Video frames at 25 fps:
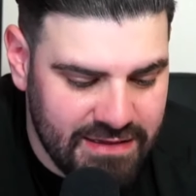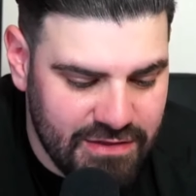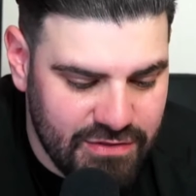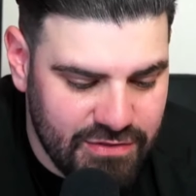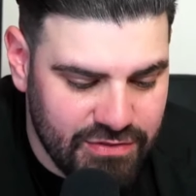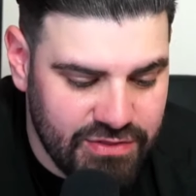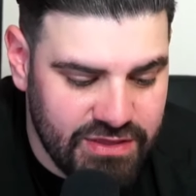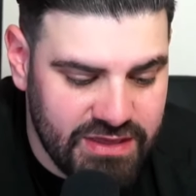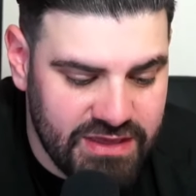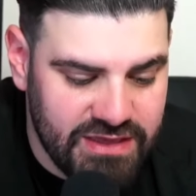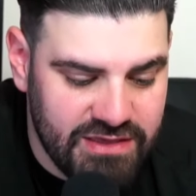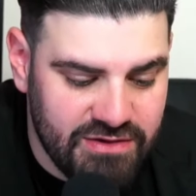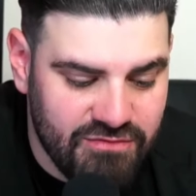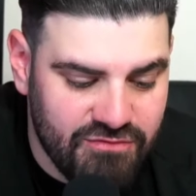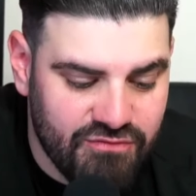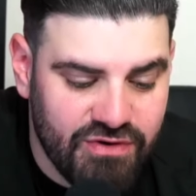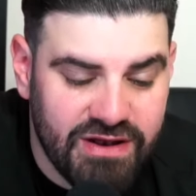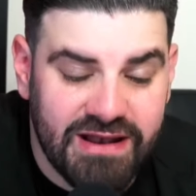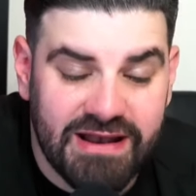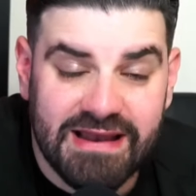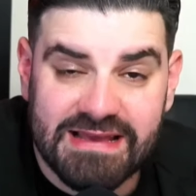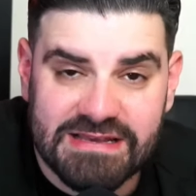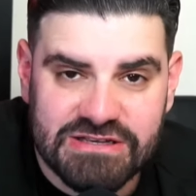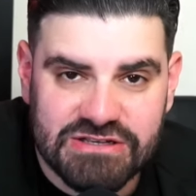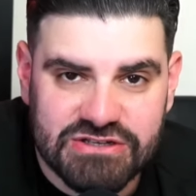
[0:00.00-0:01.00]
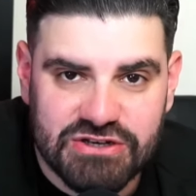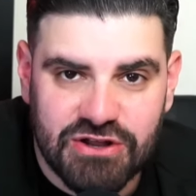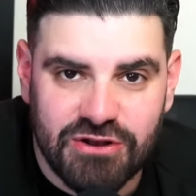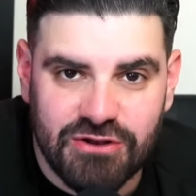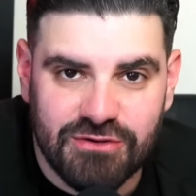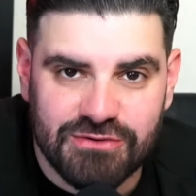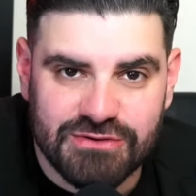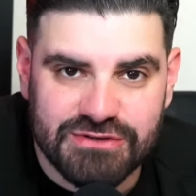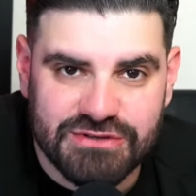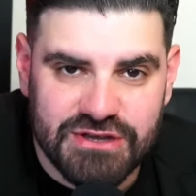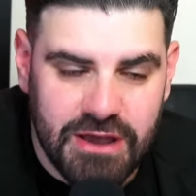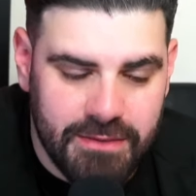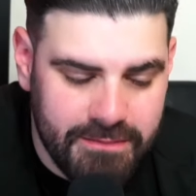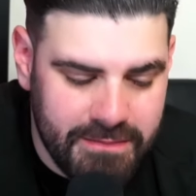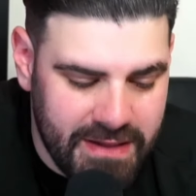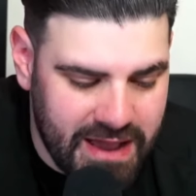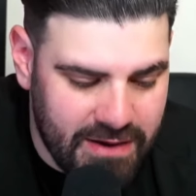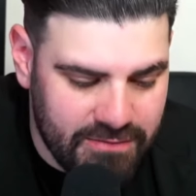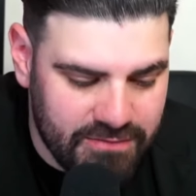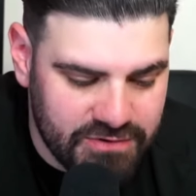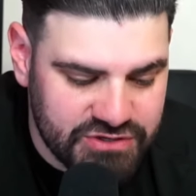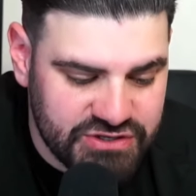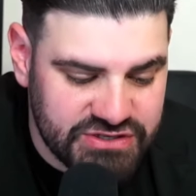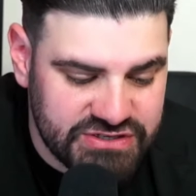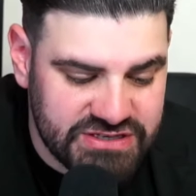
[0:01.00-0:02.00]
the release clause
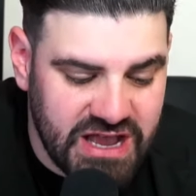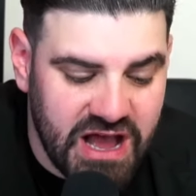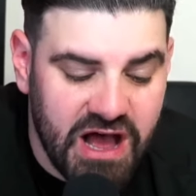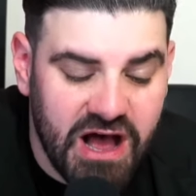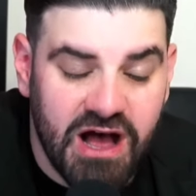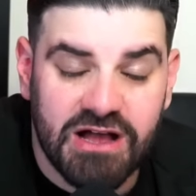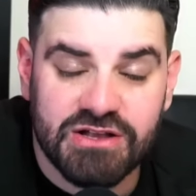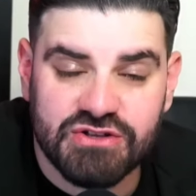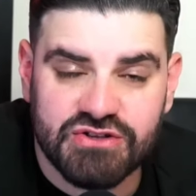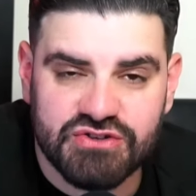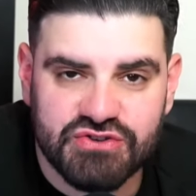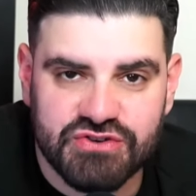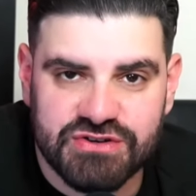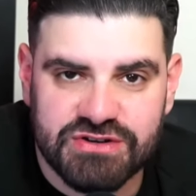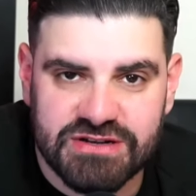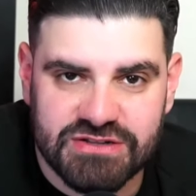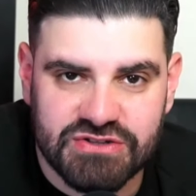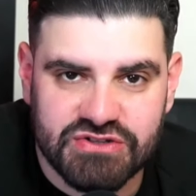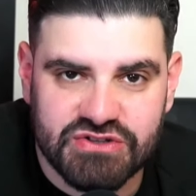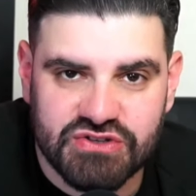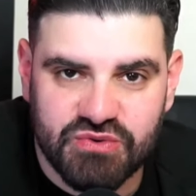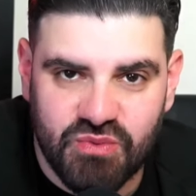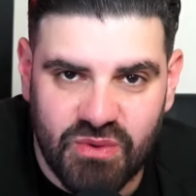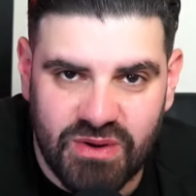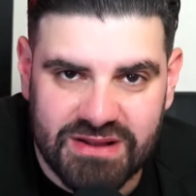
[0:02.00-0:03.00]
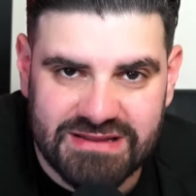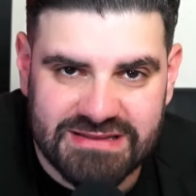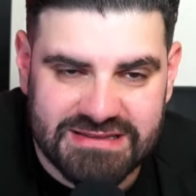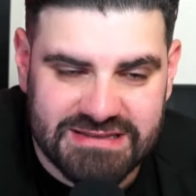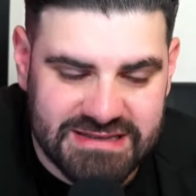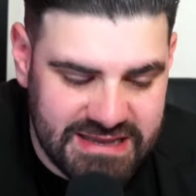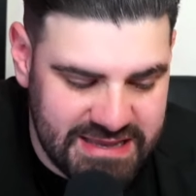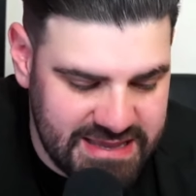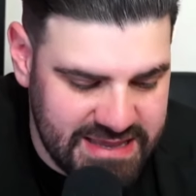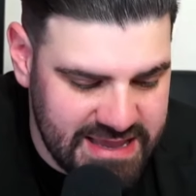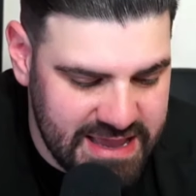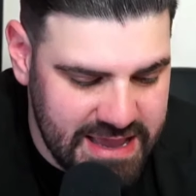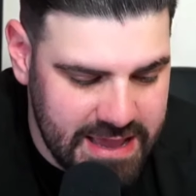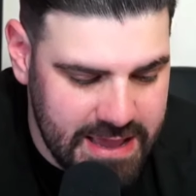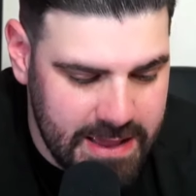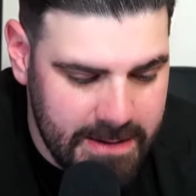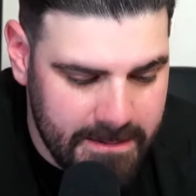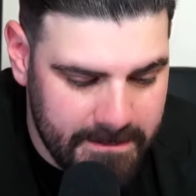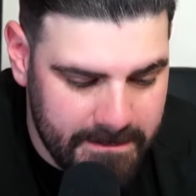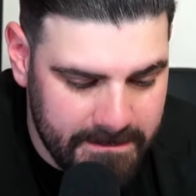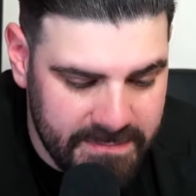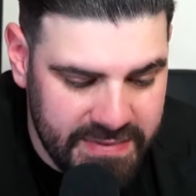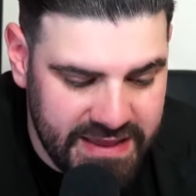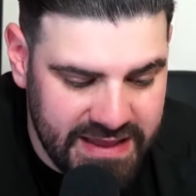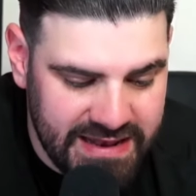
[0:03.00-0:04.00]
amount, which is 120
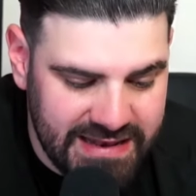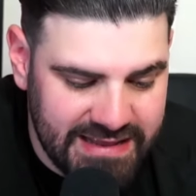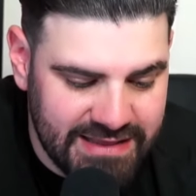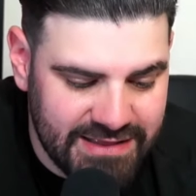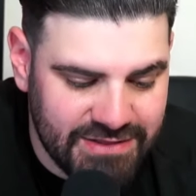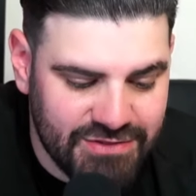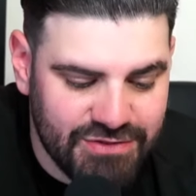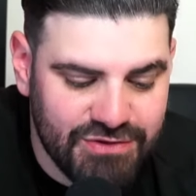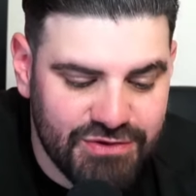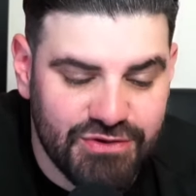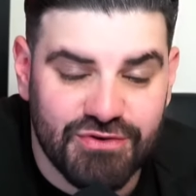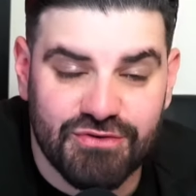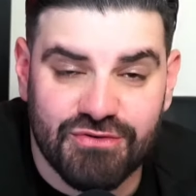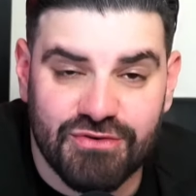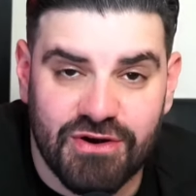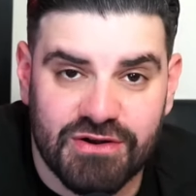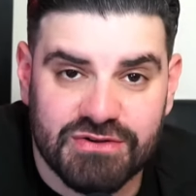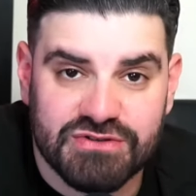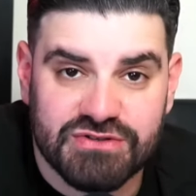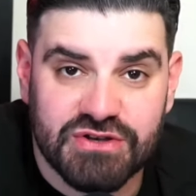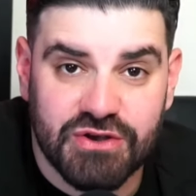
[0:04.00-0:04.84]
million euros.